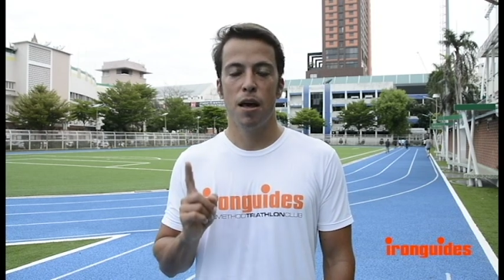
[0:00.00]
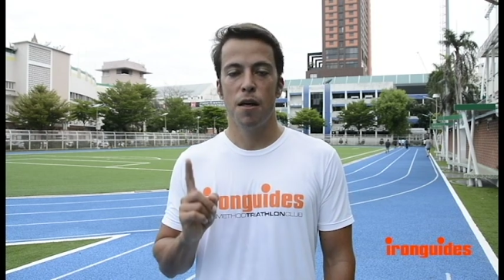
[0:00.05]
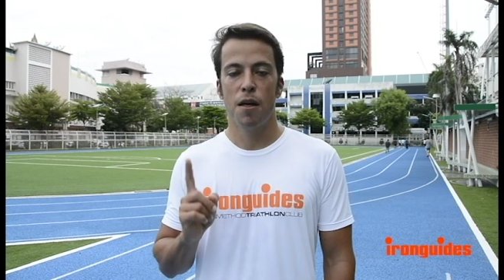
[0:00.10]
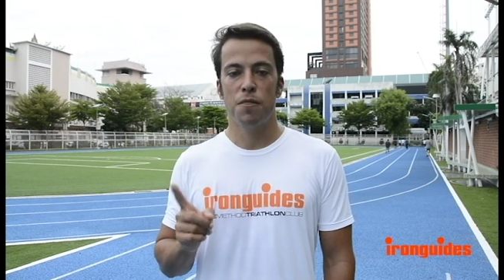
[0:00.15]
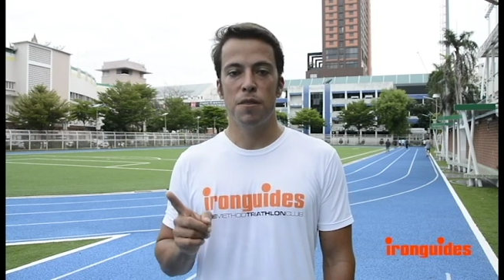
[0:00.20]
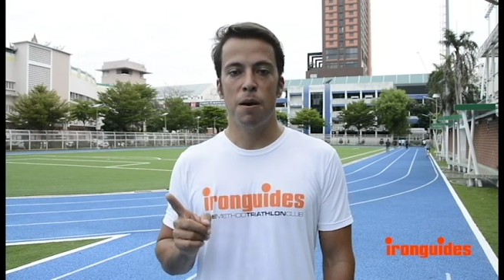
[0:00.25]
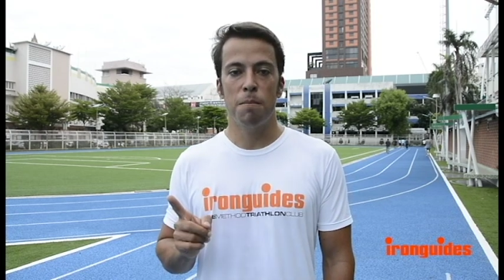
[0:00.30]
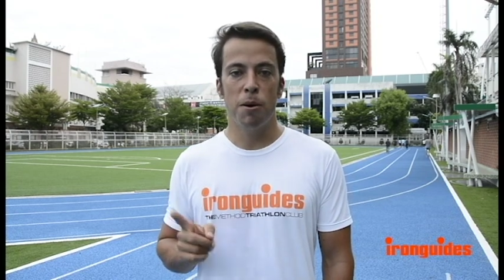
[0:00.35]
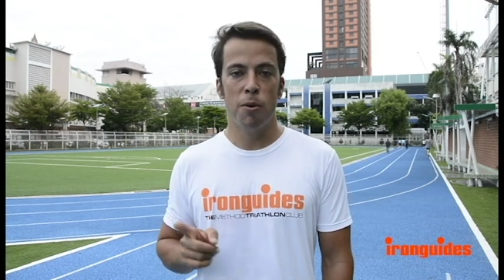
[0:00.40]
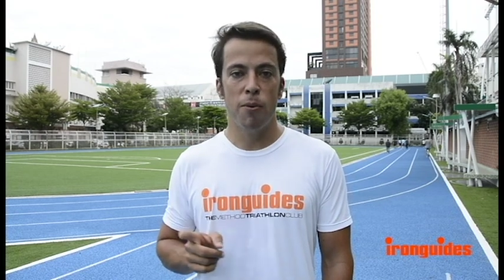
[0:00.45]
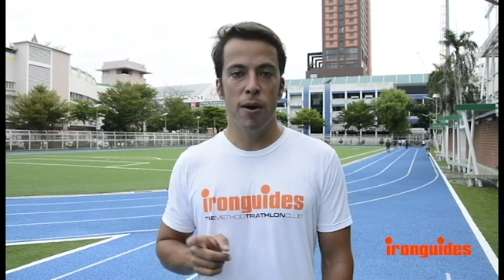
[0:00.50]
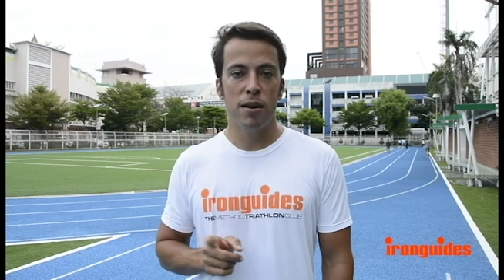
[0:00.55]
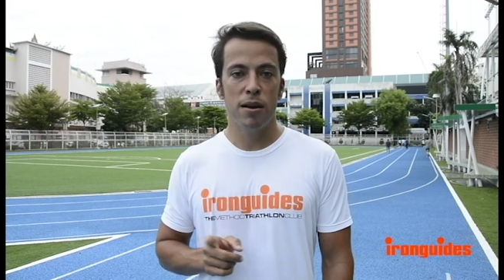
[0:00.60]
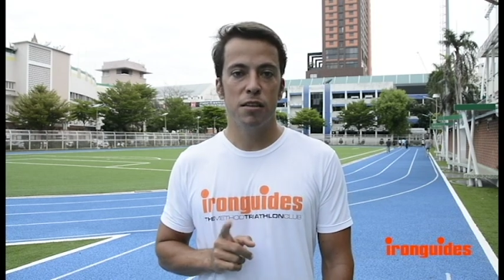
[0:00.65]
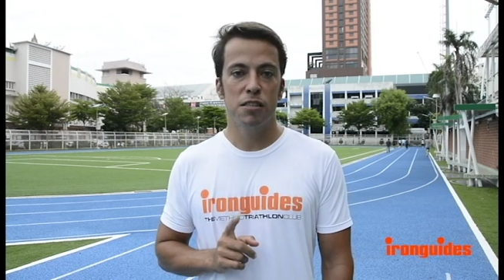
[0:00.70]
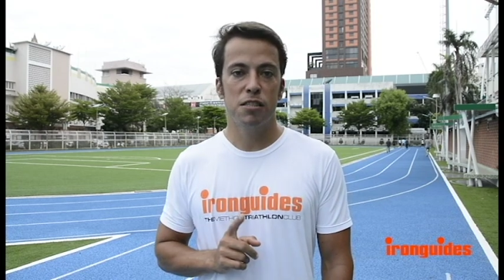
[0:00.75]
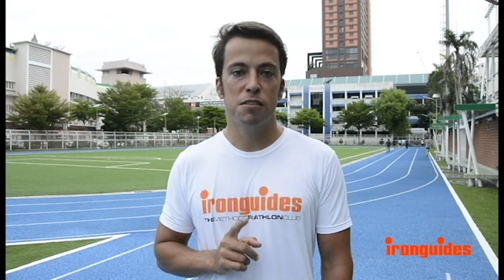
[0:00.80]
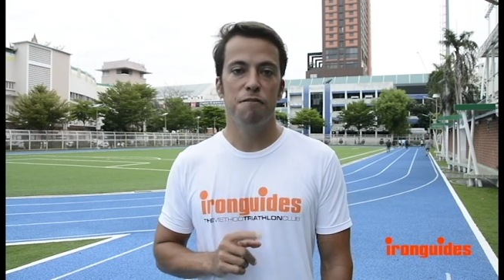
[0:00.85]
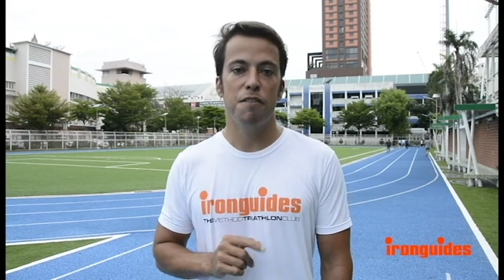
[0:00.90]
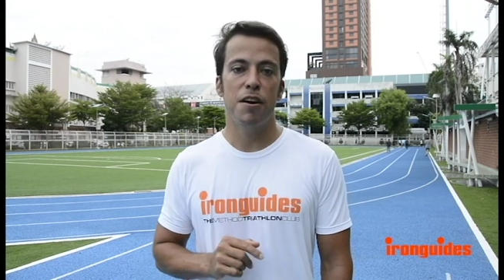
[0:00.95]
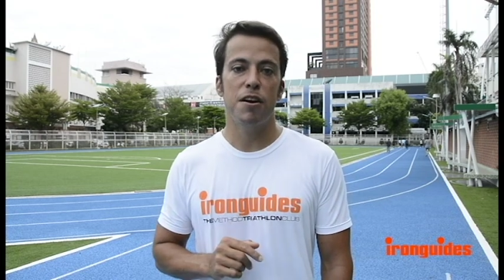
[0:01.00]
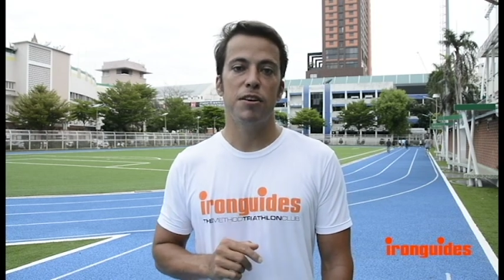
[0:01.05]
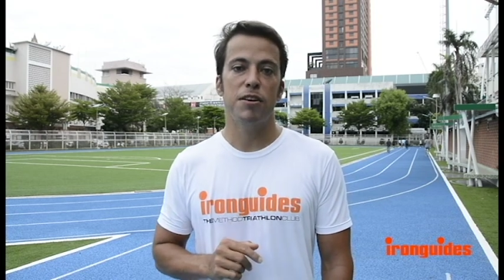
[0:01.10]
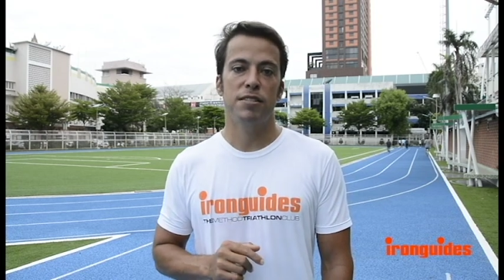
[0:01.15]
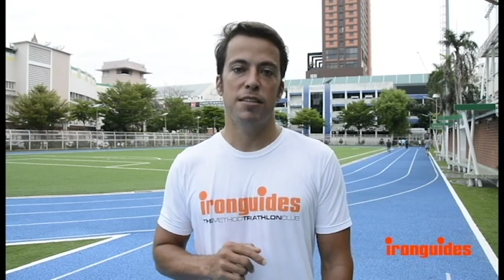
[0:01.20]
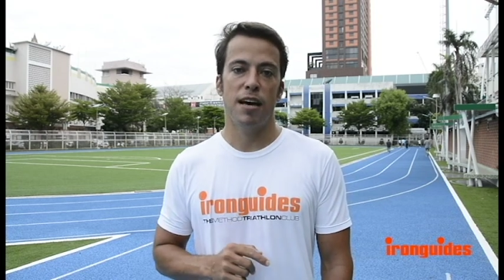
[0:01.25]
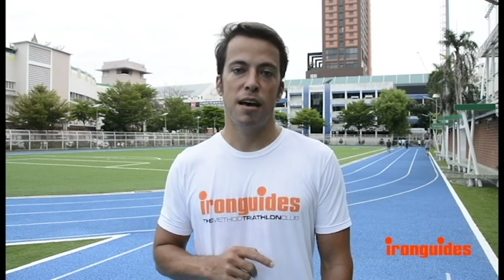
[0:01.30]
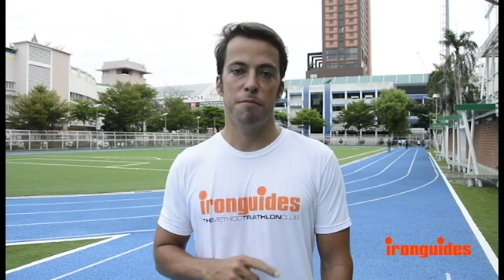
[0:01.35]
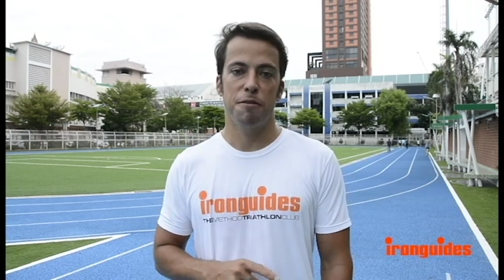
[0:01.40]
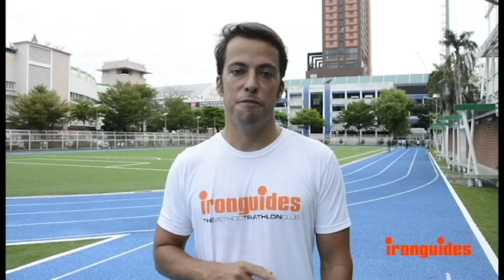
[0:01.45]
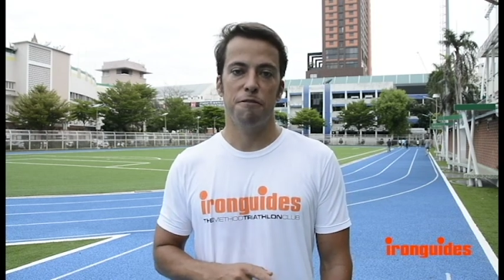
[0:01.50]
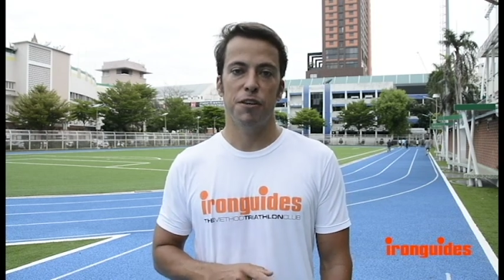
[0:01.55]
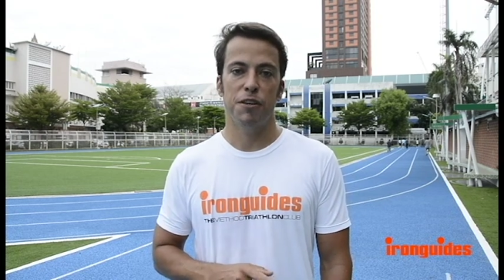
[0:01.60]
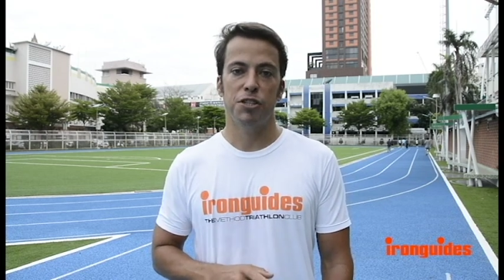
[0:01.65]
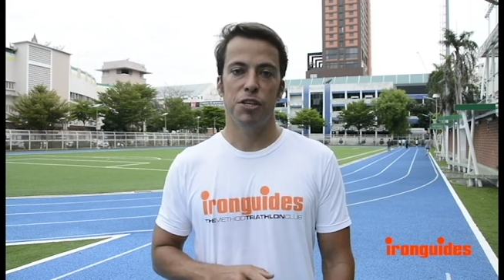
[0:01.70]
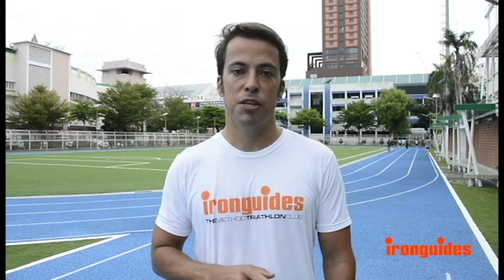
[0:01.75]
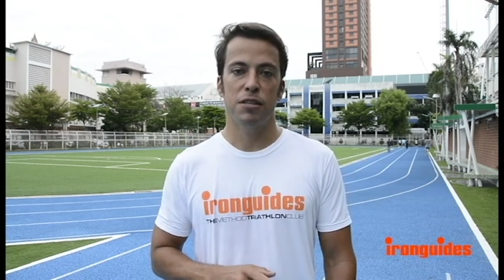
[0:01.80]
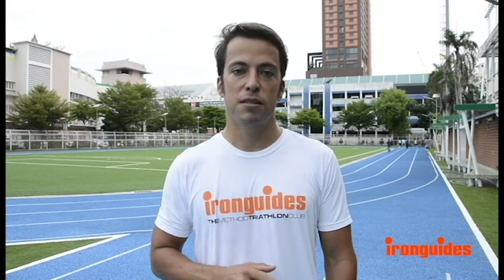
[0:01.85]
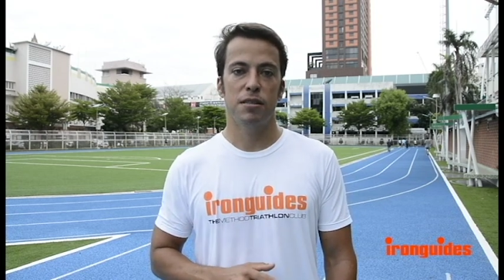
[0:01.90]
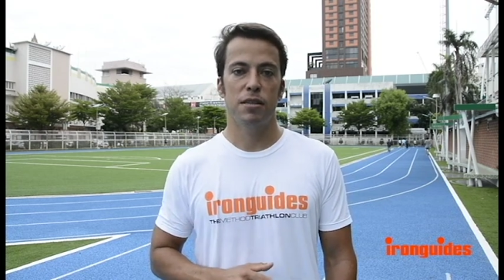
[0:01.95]
Number one, it's very time
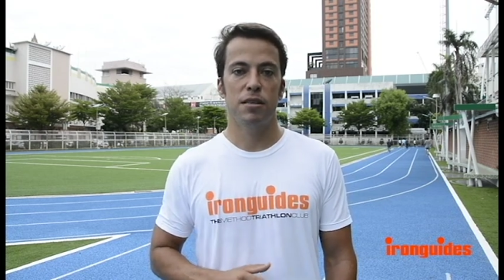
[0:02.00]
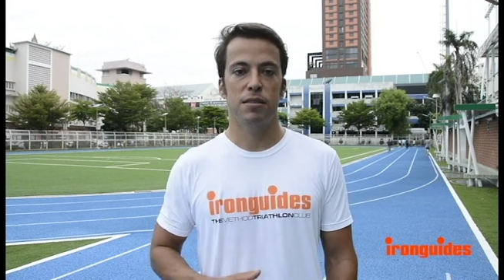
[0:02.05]
efficient.